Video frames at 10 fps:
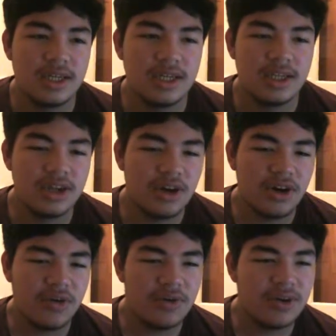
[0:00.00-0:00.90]
you
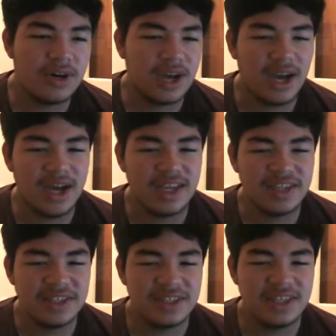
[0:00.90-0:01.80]
know, I
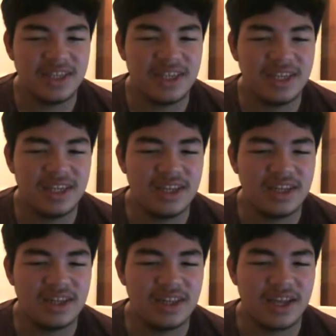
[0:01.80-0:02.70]
see
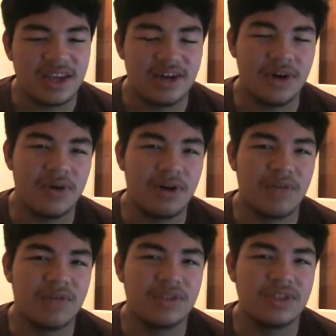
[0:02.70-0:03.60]
like no
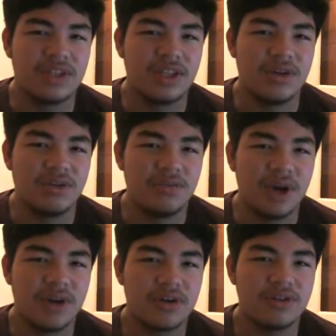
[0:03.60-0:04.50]
reference to the old
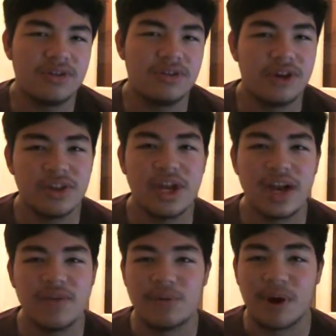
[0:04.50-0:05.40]
Bionicle. Not that I
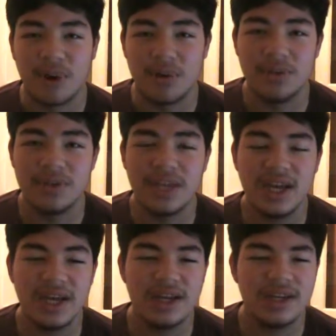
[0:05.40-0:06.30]
have a problem with
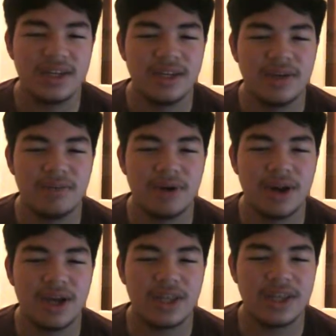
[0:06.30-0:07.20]
that, but
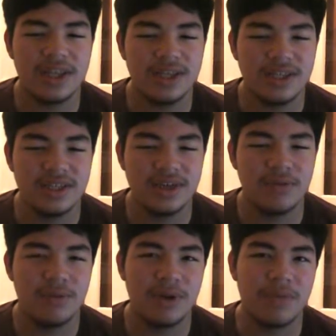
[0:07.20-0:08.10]
I think it
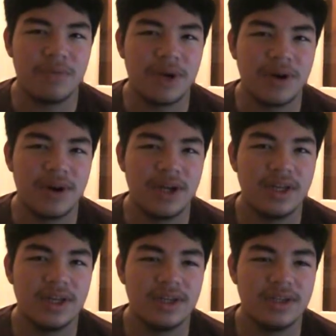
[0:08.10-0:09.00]
would have been a better
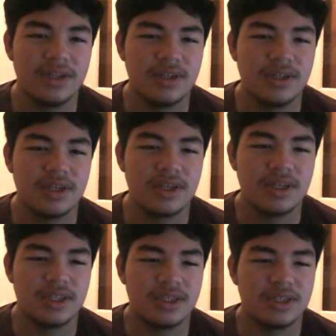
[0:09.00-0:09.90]
idea
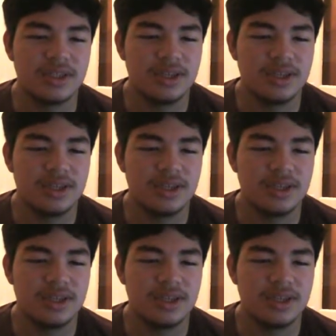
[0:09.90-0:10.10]
because